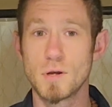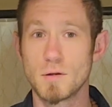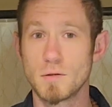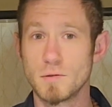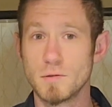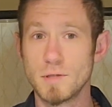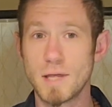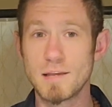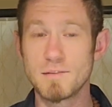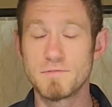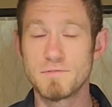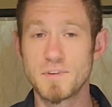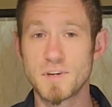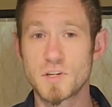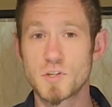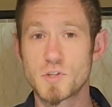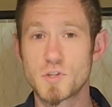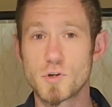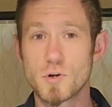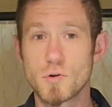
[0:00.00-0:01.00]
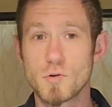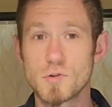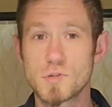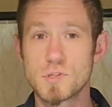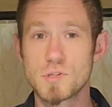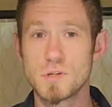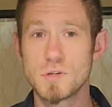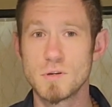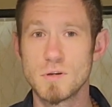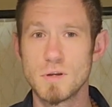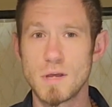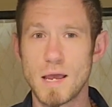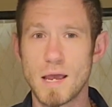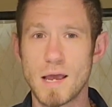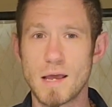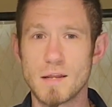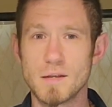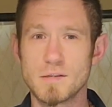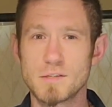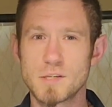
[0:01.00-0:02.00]
light fixtures,
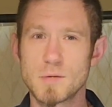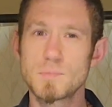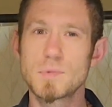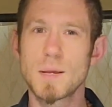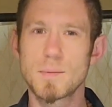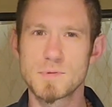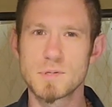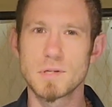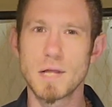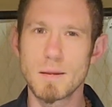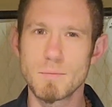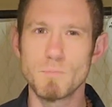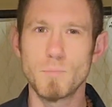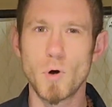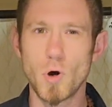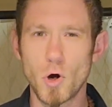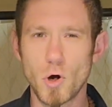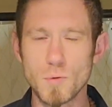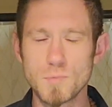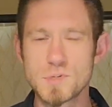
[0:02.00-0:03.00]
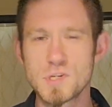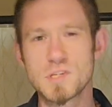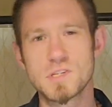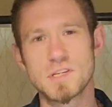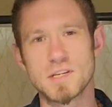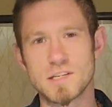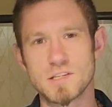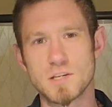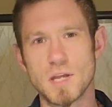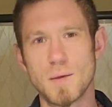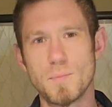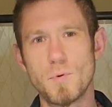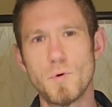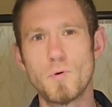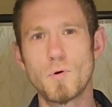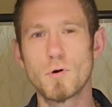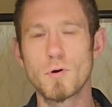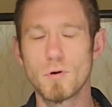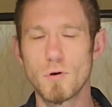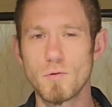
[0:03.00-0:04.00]
and sometimes light bulbs, as an
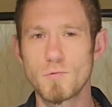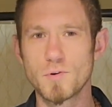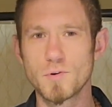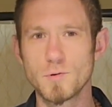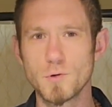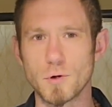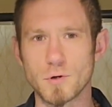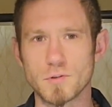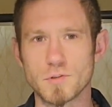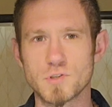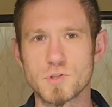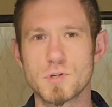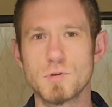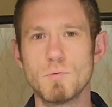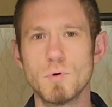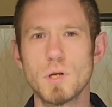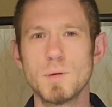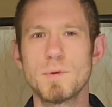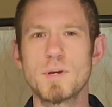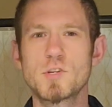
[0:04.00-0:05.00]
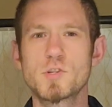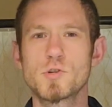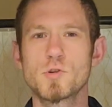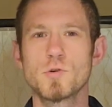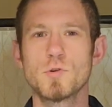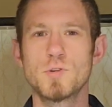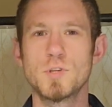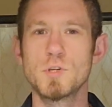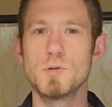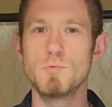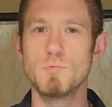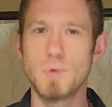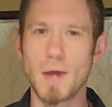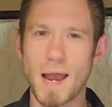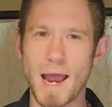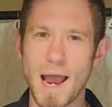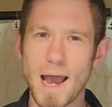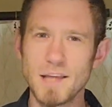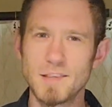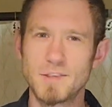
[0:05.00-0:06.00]
example, are overlooked. So you want to make sure that you
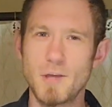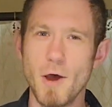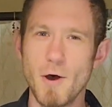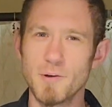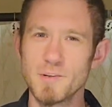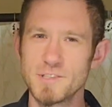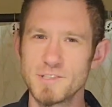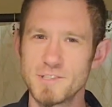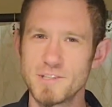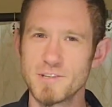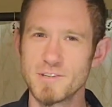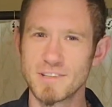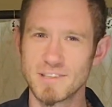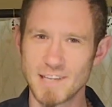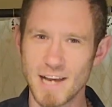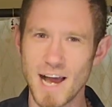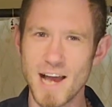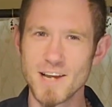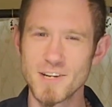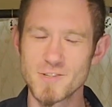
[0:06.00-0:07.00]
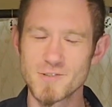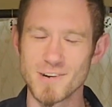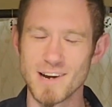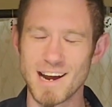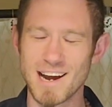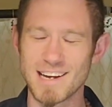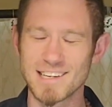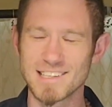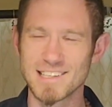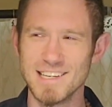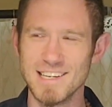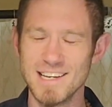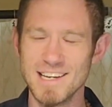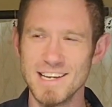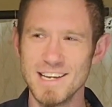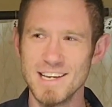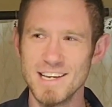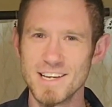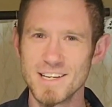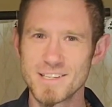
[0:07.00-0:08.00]
add those to the contract
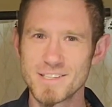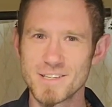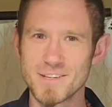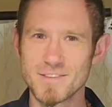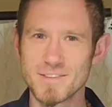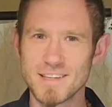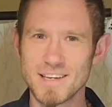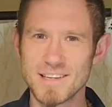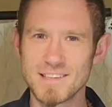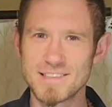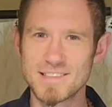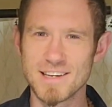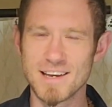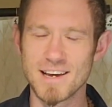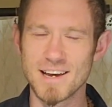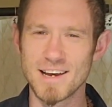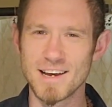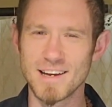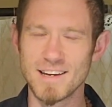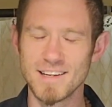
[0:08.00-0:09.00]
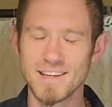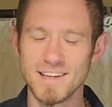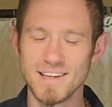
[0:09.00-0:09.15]
so that